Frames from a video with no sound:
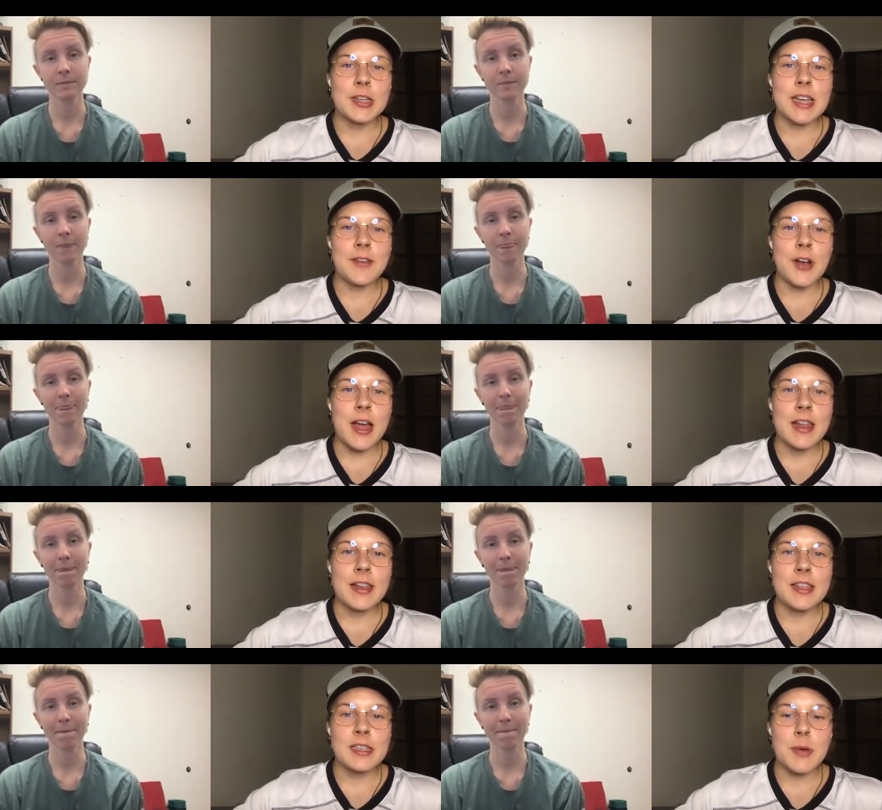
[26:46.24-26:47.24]
Speaker 1: books I've
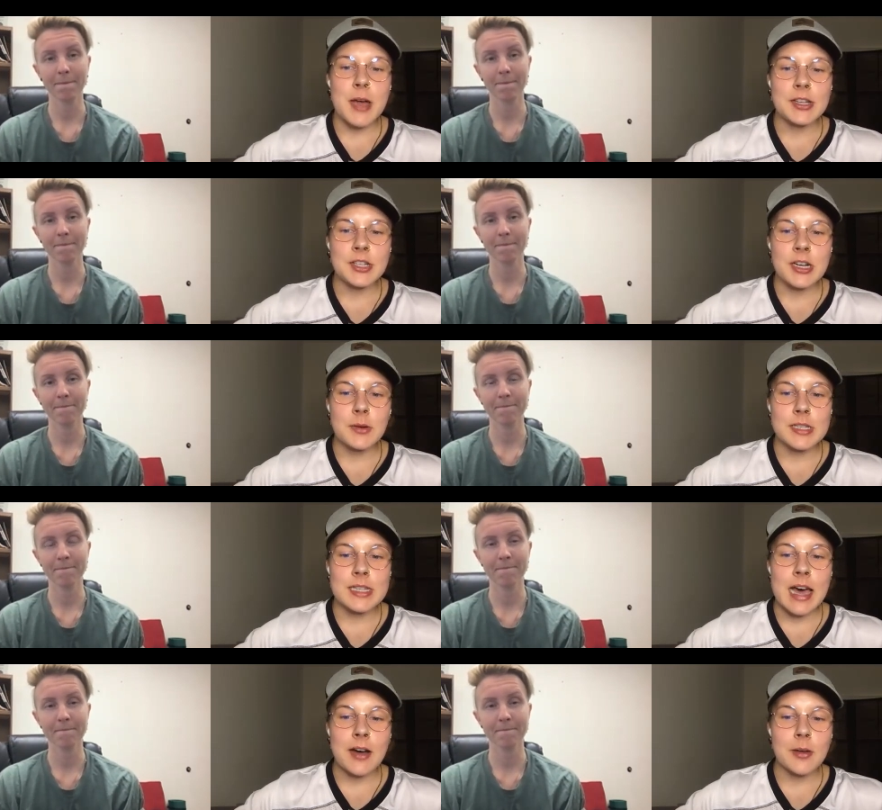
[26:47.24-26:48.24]
read this past year
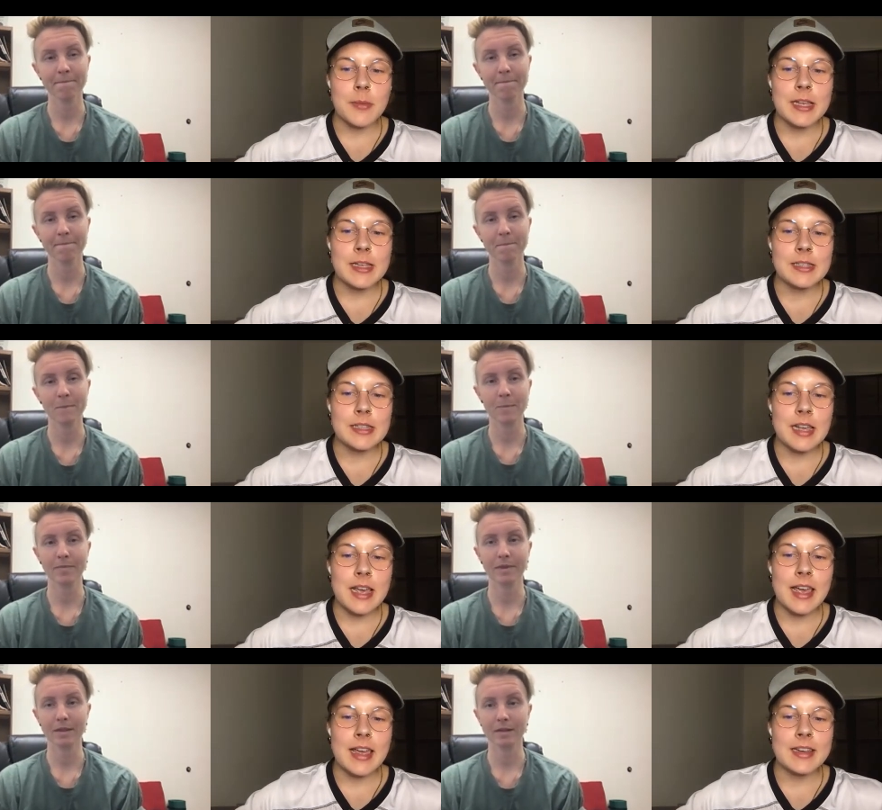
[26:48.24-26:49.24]
was The Alchemist.
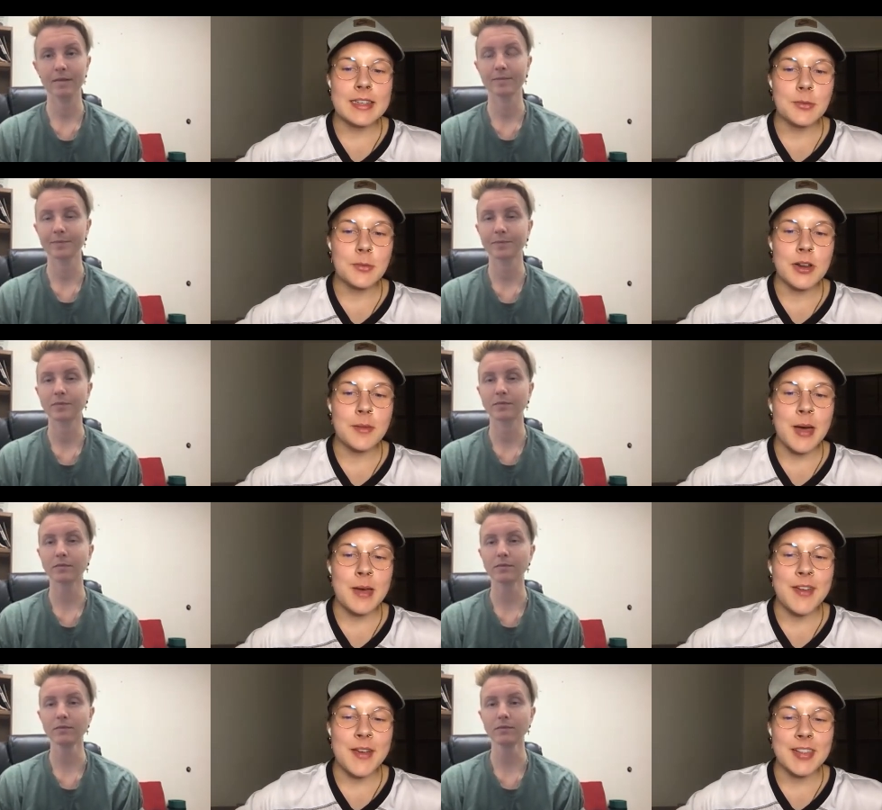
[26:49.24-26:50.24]
And one of the,
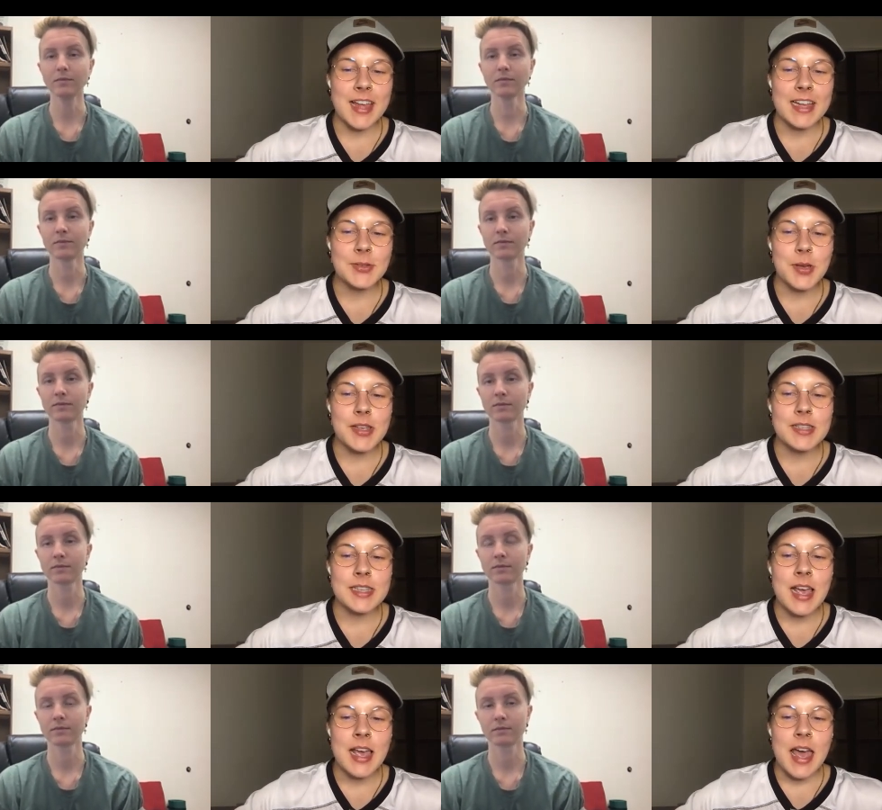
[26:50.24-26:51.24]
my favorite lines
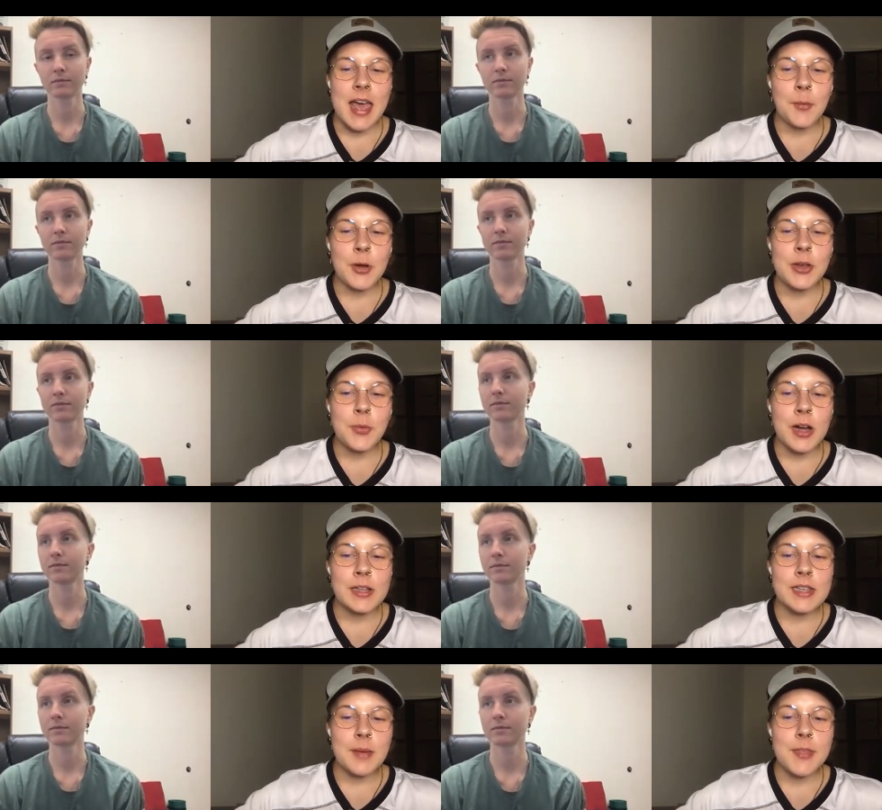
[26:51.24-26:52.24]
was, and when you
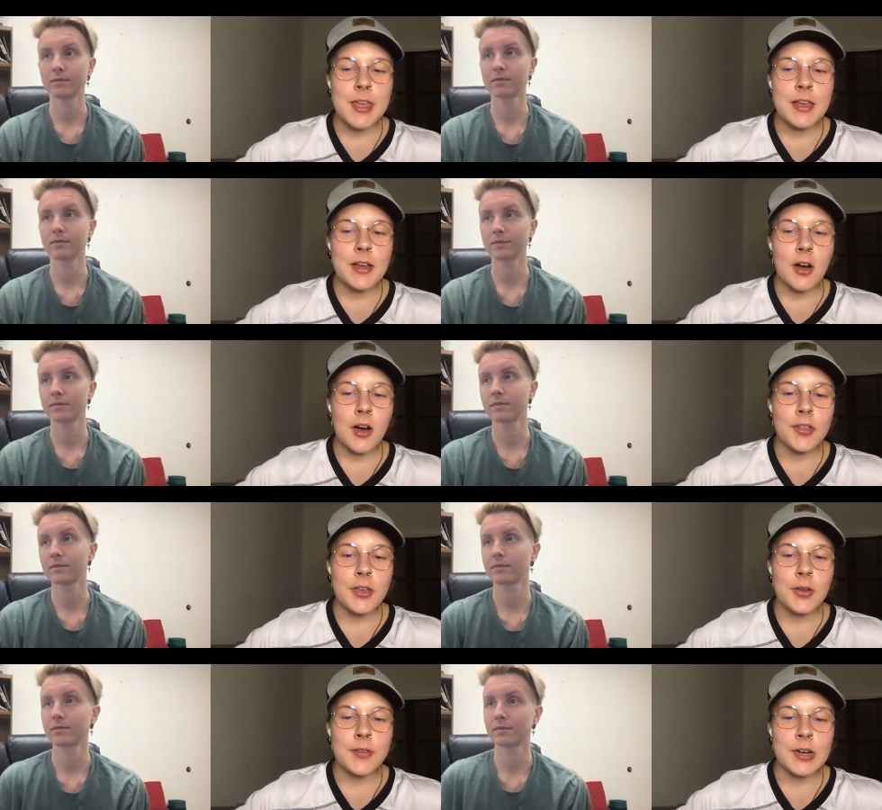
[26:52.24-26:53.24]
want something, all
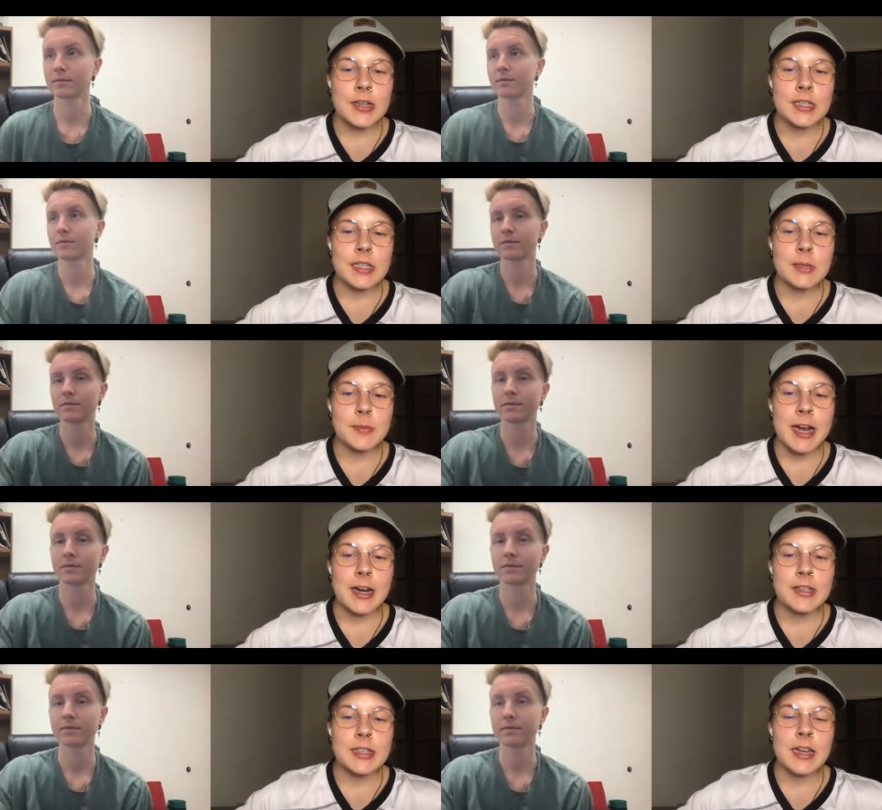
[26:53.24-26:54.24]
the universe
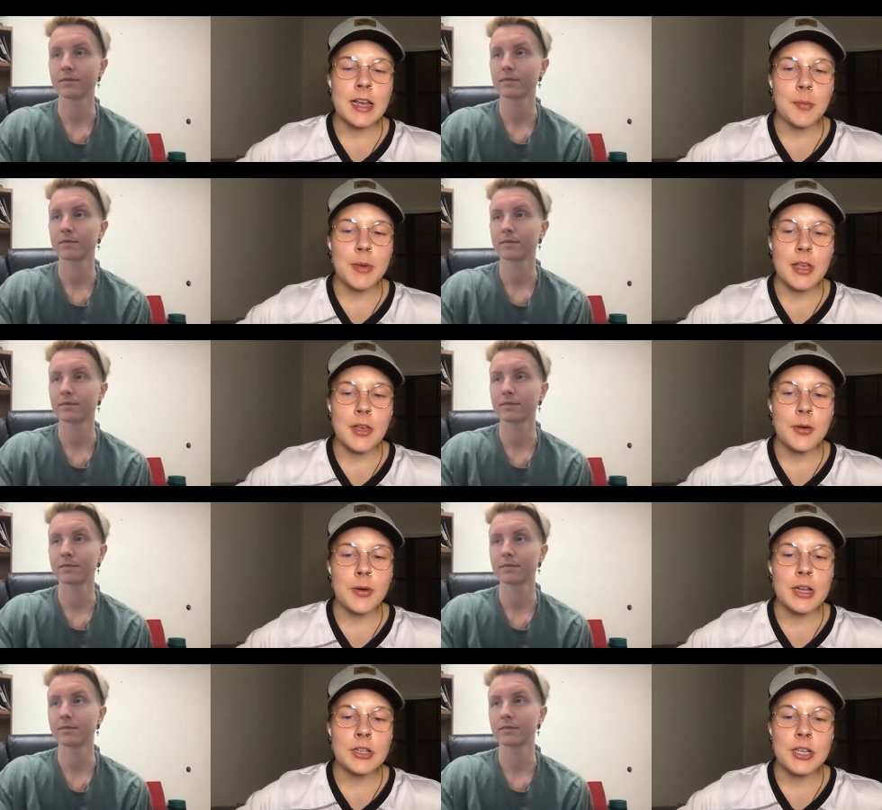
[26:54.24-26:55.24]
conspires in helping
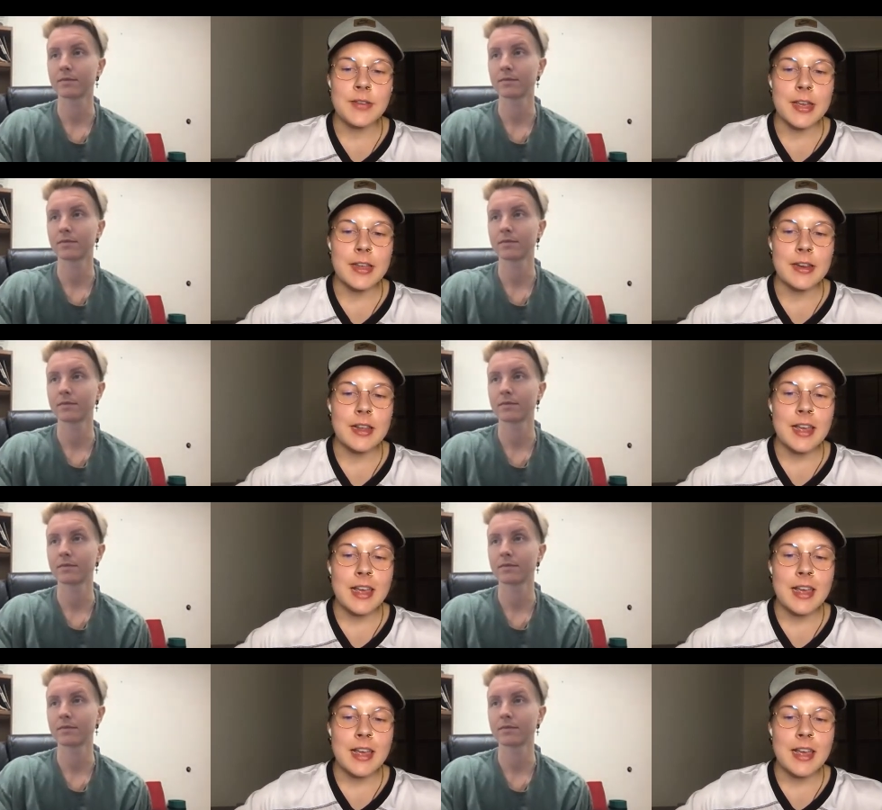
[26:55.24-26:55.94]
you achieve it.